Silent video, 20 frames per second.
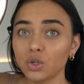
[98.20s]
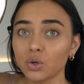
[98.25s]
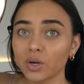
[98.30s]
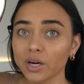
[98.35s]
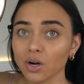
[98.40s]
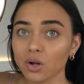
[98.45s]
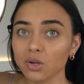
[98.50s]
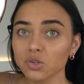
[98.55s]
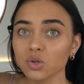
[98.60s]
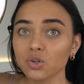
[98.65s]
You
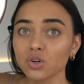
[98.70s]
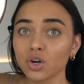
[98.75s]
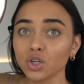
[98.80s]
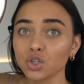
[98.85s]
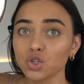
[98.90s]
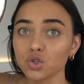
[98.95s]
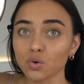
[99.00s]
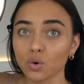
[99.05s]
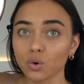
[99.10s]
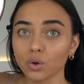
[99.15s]
can also
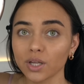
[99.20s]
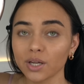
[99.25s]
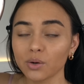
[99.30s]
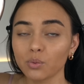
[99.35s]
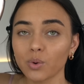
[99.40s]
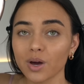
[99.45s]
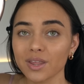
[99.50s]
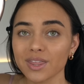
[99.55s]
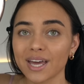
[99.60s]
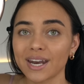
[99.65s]
control it
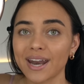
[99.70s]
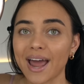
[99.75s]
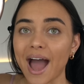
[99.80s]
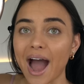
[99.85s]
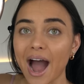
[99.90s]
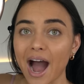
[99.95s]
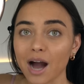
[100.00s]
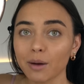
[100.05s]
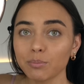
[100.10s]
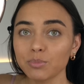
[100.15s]
with an
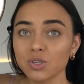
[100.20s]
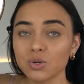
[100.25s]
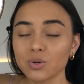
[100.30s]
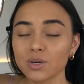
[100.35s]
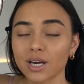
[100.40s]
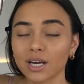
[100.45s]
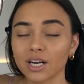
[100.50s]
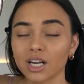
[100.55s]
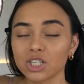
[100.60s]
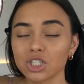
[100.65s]
app. So you
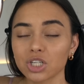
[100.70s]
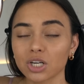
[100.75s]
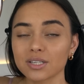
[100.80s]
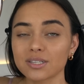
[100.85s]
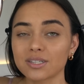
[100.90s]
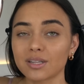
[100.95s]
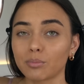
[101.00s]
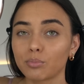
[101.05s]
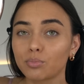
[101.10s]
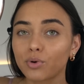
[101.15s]
can
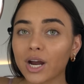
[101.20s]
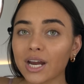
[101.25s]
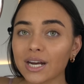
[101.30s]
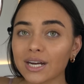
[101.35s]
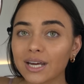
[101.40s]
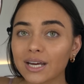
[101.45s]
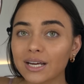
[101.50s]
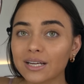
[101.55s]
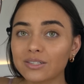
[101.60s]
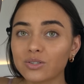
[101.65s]
adjust the
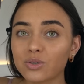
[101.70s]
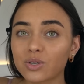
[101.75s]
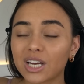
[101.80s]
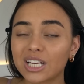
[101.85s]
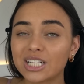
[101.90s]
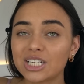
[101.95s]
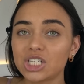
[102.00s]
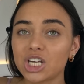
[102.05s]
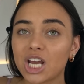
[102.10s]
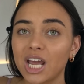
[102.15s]
brightness, you
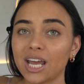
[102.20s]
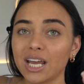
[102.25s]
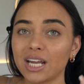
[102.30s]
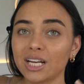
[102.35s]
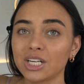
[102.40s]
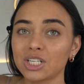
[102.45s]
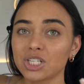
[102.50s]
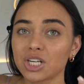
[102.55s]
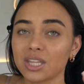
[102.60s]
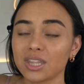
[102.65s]
can
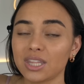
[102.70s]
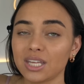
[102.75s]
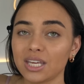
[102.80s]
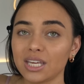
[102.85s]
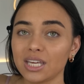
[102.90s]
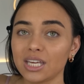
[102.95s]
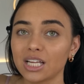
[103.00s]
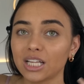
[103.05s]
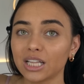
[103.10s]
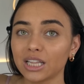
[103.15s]
change
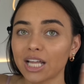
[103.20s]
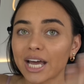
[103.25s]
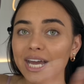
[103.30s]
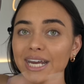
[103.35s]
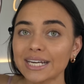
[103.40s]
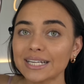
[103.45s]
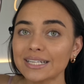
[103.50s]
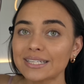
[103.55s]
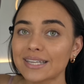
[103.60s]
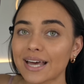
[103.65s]
the
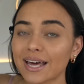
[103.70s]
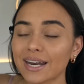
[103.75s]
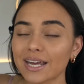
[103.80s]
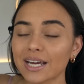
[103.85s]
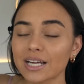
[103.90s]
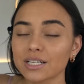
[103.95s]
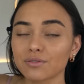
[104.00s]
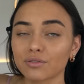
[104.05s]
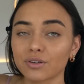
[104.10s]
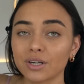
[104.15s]
lighting
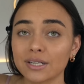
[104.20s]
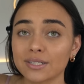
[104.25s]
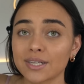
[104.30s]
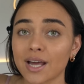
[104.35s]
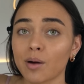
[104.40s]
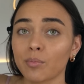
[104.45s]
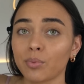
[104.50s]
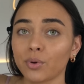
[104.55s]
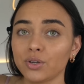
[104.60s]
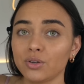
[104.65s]
settings. For
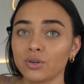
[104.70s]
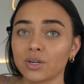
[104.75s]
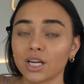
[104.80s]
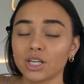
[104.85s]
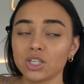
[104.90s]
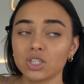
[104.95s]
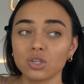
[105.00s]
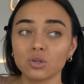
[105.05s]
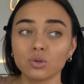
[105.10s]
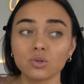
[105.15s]
example, you
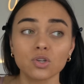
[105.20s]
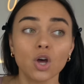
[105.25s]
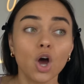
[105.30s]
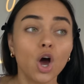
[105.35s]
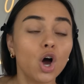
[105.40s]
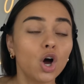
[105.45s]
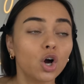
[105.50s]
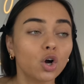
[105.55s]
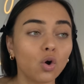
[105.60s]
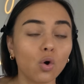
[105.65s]
can choose
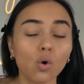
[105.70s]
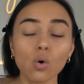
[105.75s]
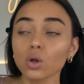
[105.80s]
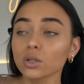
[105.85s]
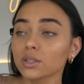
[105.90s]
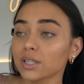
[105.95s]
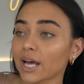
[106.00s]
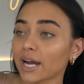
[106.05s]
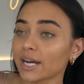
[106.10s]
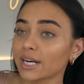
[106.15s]

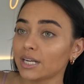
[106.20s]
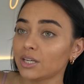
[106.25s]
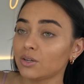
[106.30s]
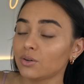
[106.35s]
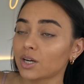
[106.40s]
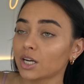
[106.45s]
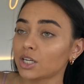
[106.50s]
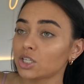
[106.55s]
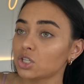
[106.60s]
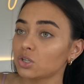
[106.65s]
cold lighting, you
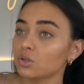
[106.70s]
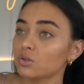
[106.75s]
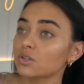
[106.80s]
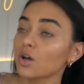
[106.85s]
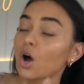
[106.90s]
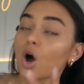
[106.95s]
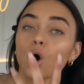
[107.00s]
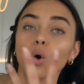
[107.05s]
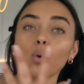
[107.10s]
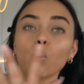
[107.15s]
can choose
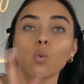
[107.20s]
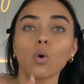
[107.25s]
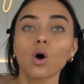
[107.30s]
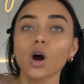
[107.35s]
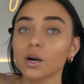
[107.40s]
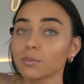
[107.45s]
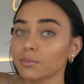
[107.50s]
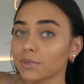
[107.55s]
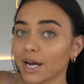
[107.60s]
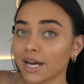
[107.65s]

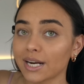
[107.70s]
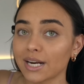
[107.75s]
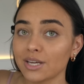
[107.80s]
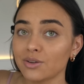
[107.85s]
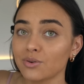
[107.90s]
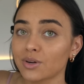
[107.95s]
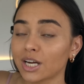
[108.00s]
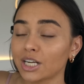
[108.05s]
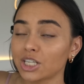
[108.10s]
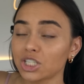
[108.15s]
warm lighting,
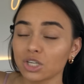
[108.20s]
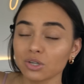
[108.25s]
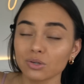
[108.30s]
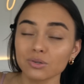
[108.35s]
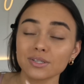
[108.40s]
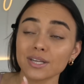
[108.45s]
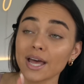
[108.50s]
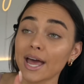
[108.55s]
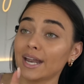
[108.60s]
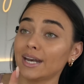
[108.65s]
you can
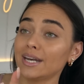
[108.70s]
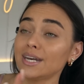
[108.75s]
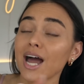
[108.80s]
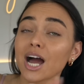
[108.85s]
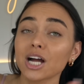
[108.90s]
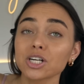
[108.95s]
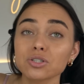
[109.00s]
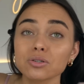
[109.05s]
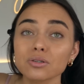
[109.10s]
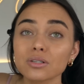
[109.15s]
choose
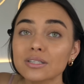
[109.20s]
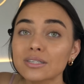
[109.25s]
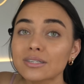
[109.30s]
natural